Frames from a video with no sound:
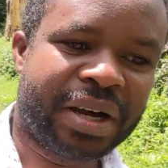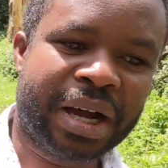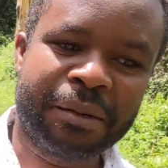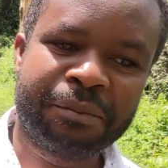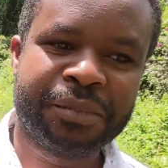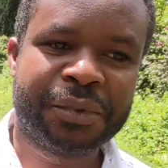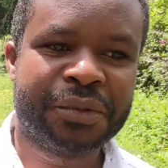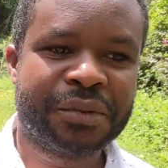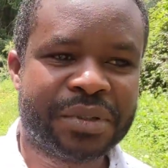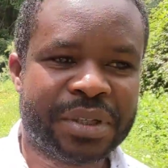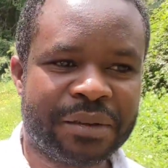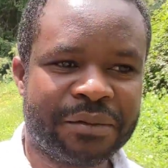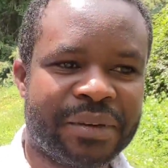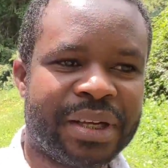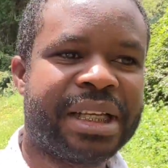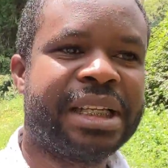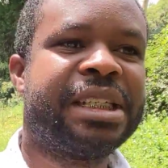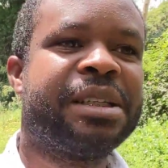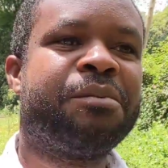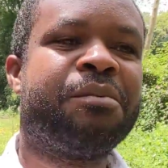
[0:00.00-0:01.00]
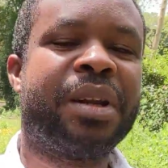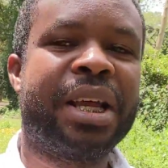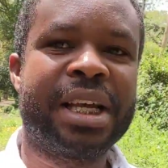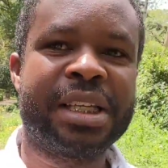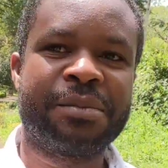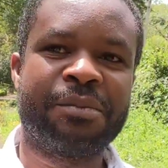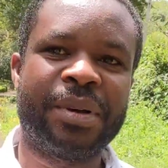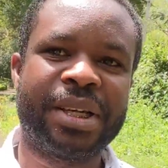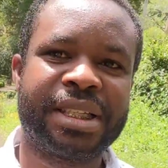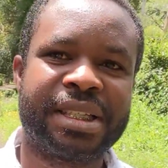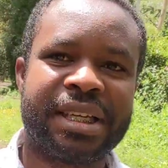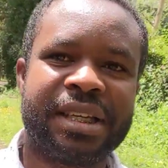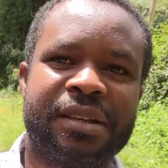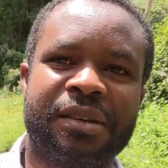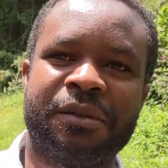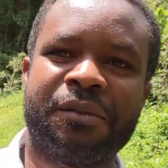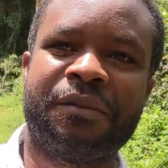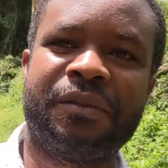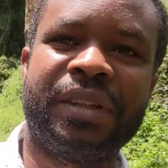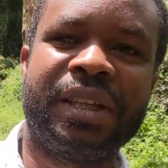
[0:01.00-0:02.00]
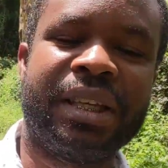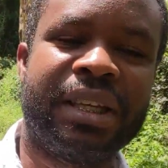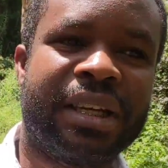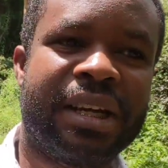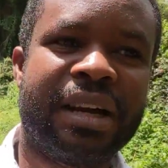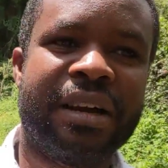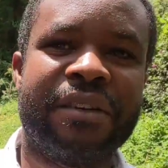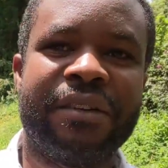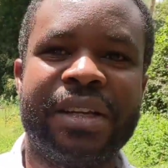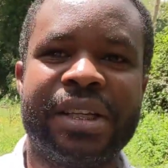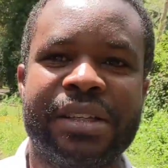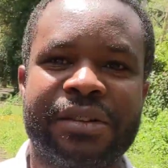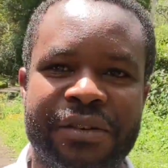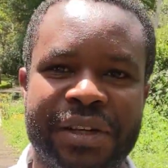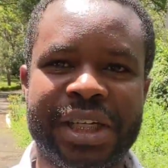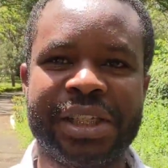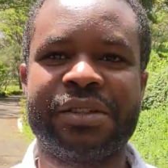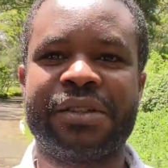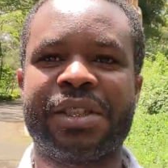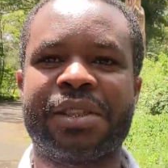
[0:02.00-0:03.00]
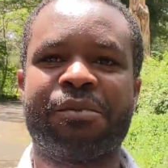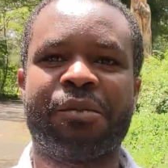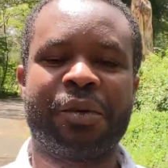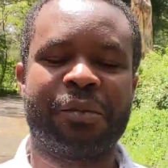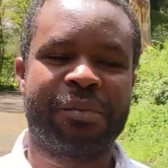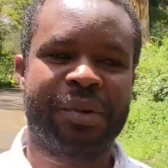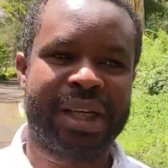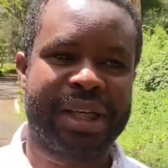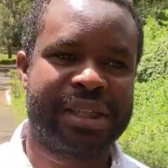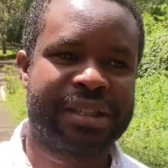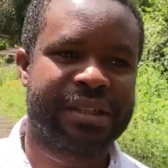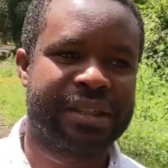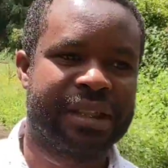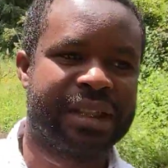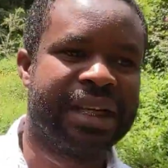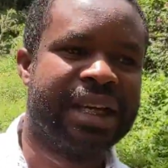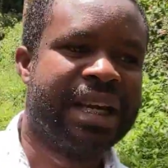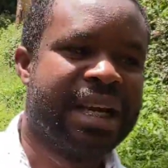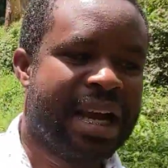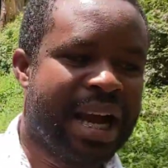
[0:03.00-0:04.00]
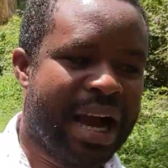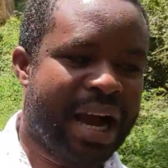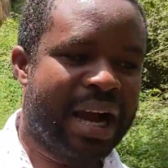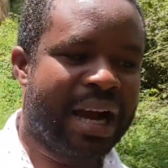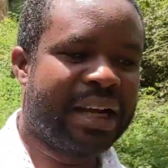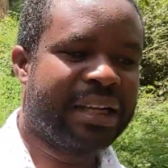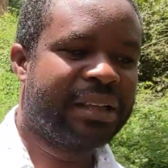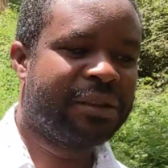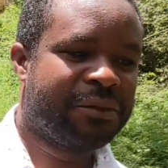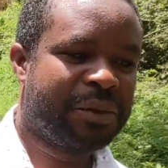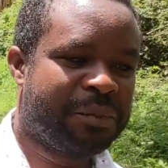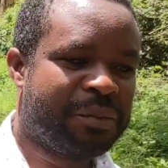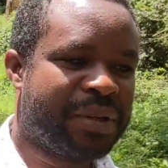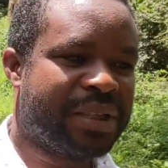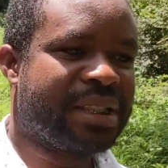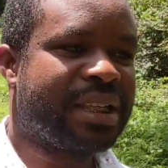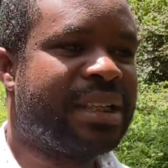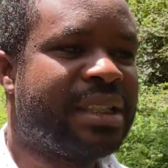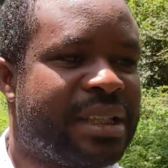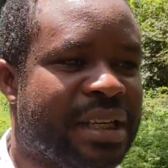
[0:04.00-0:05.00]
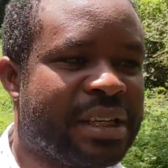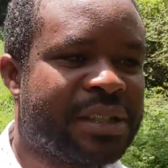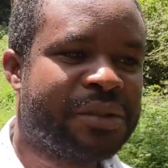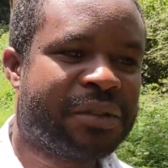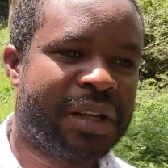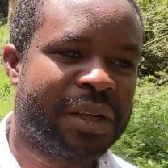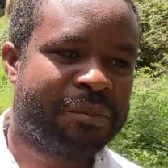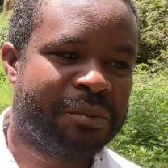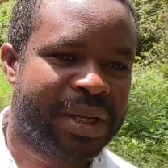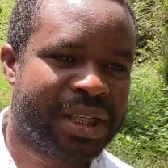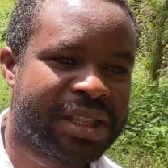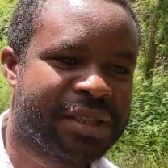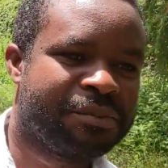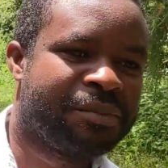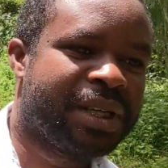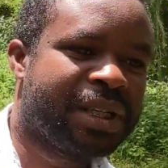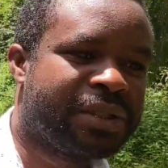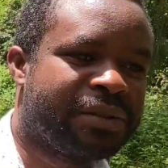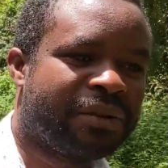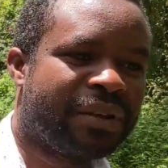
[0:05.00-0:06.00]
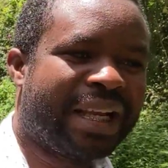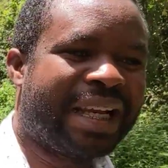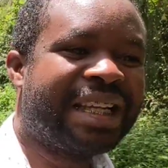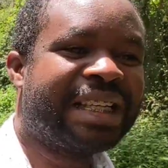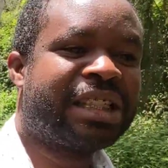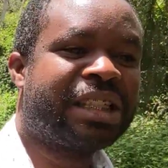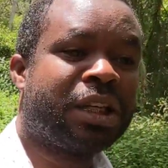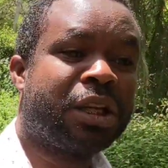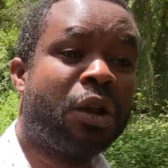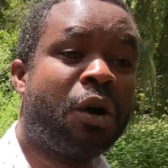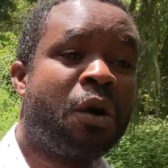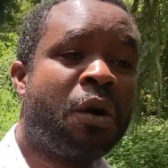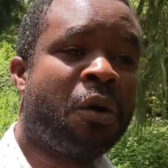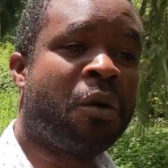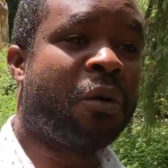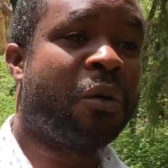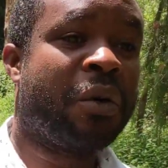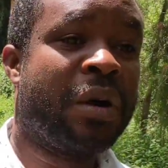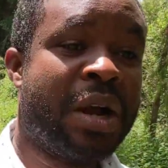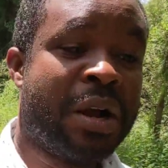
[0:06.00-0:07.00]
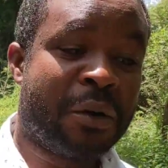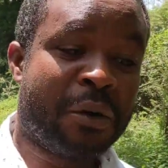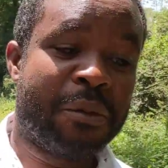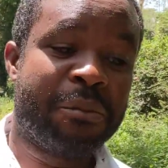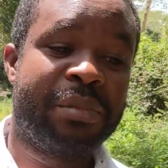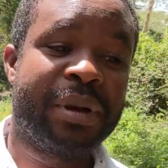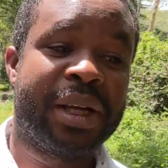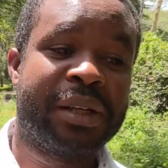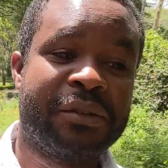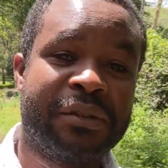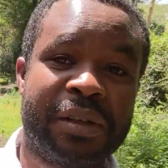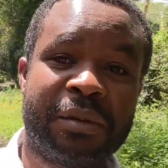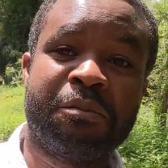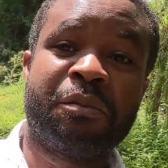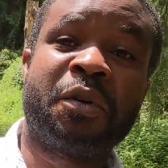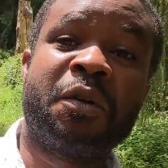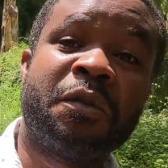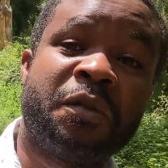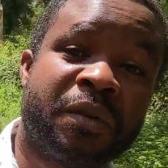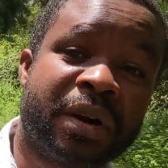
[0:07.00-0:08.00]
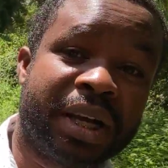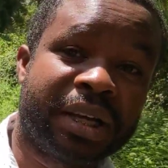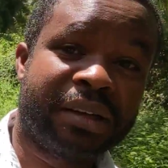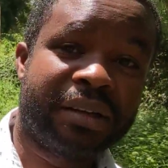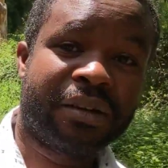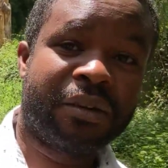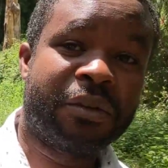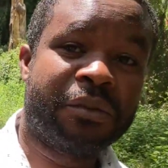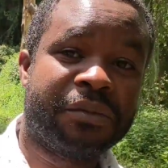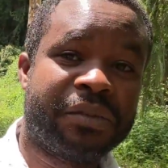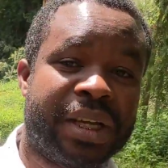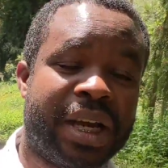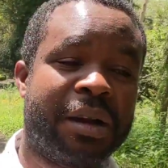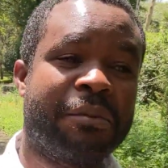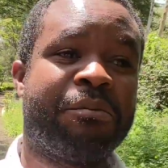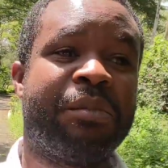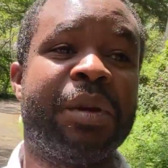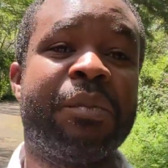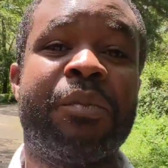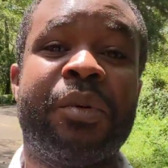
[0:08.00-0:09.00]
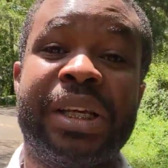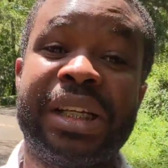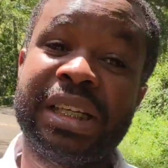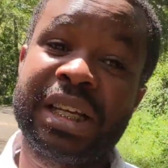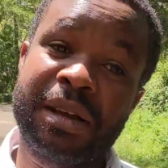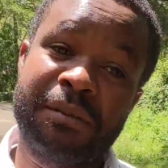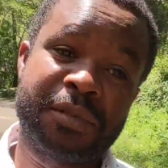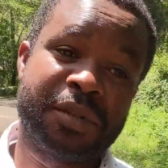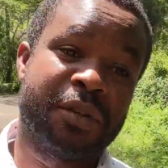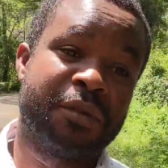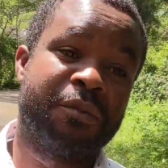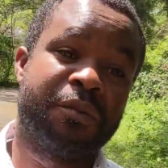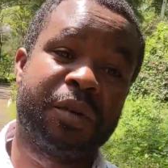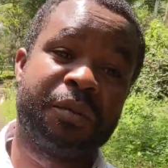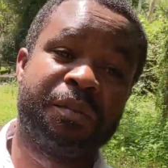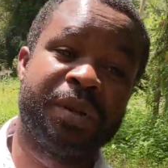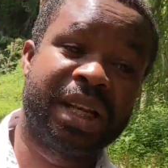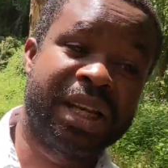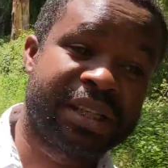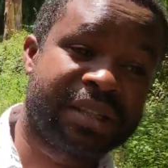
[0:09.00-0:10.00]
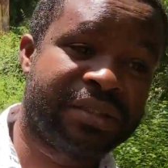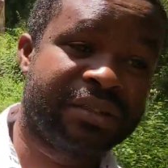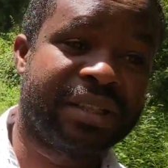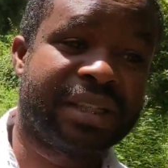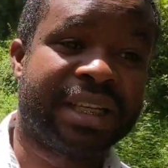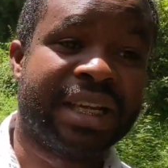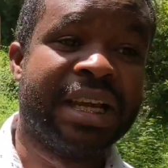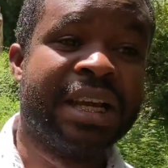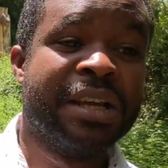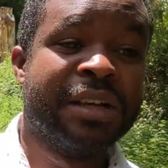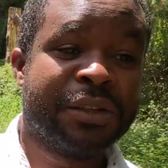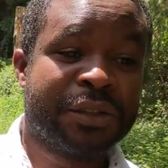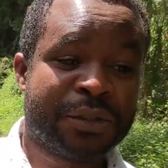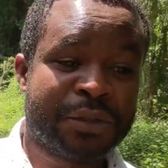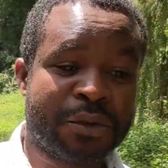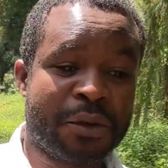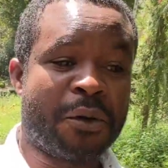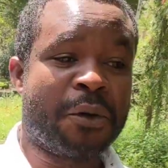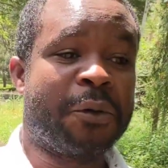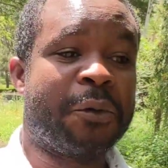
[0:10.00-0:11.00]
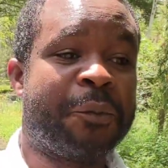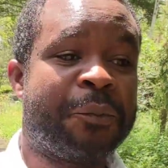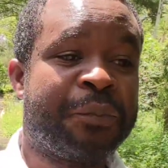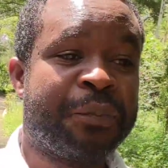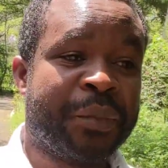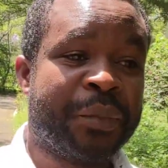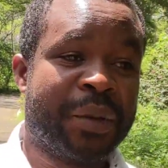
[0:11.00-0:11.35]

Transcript: up to 70 plus percent of the current region's population and representation and participation is low compared to the profile of young people in terms of population. So